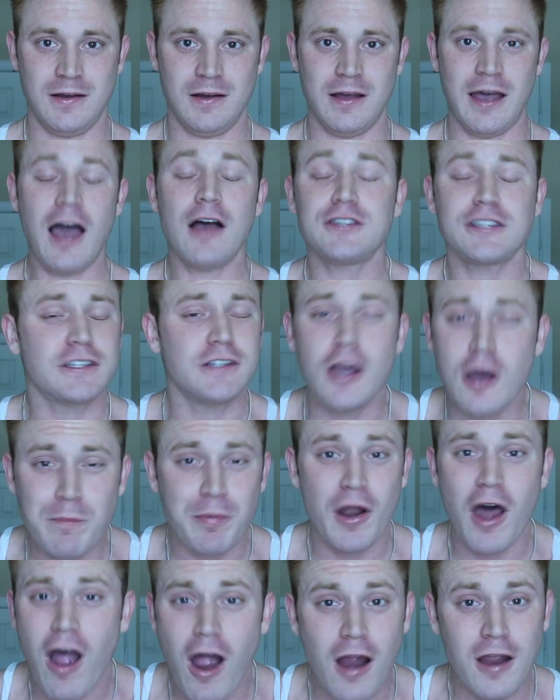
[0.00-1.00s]
How
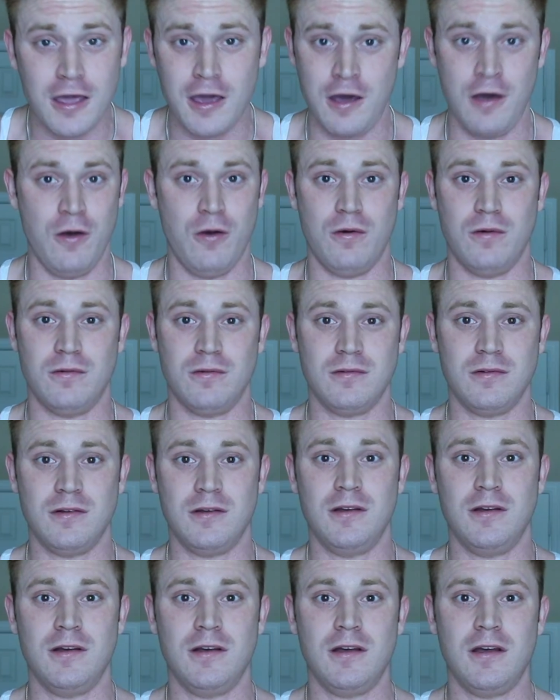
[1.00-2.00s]
stupid are you?
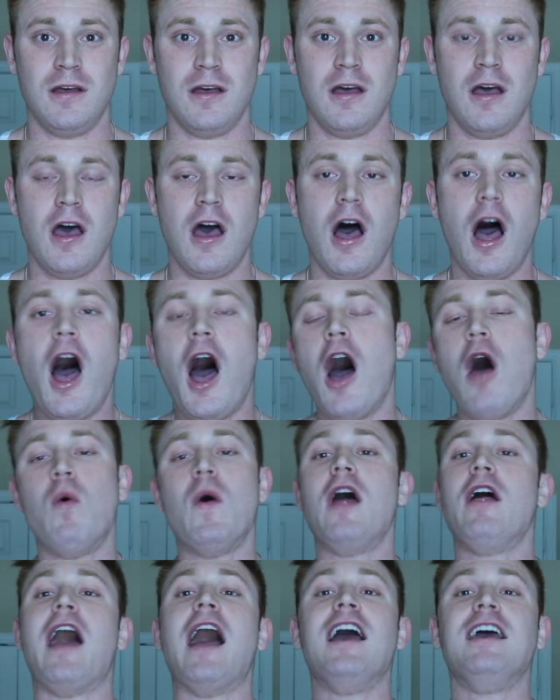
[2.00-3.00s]
Oh,
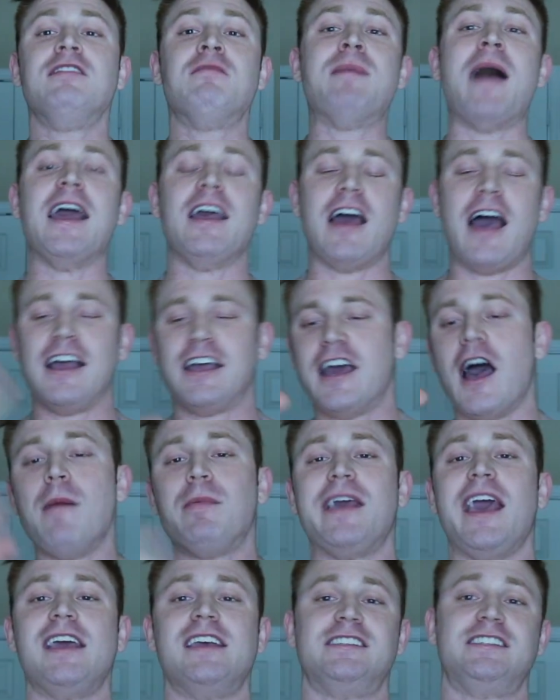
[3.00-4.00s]
well, a
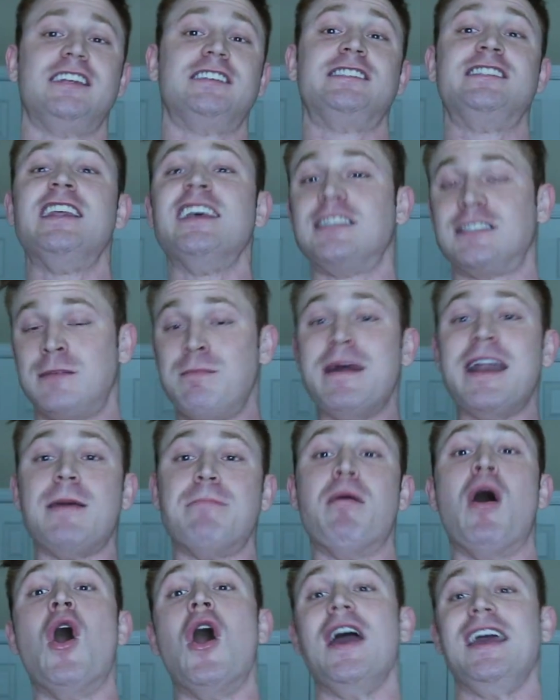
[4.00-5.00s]
cupcake is just this many
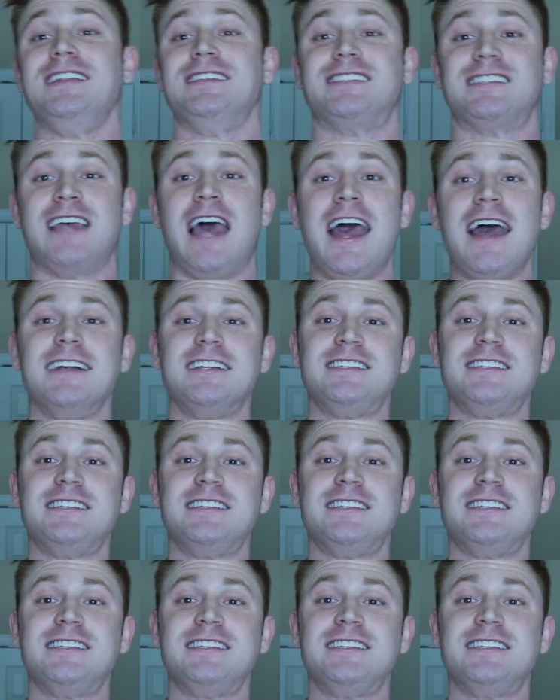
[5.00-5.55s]
points.